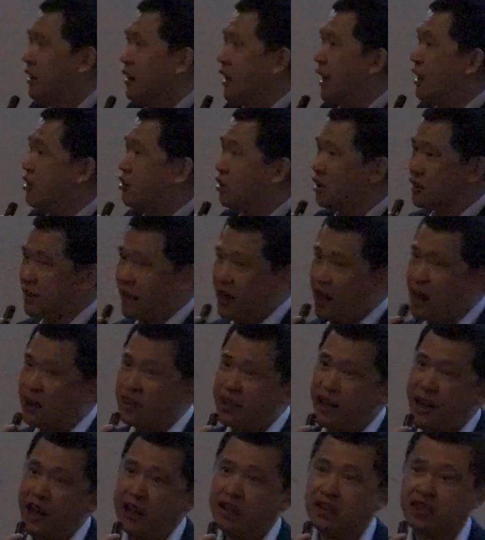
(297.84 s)
And on the
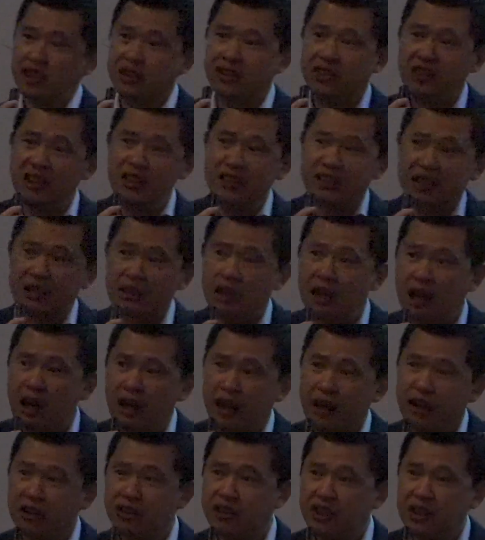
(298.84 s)
other hand, Internet
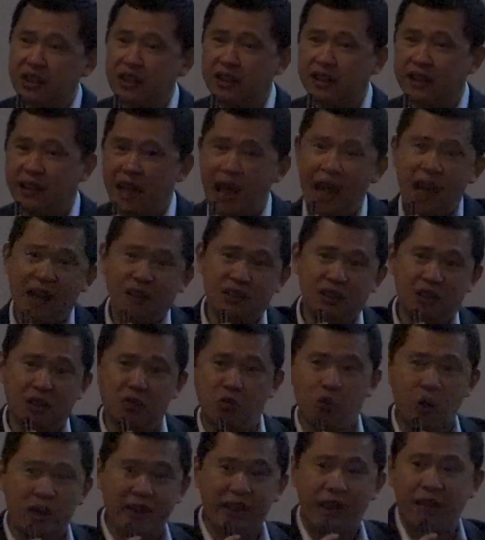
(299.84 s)
IoT can't
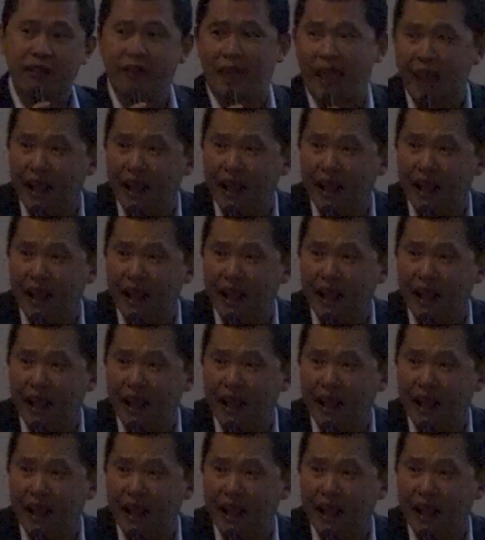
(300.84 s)
live without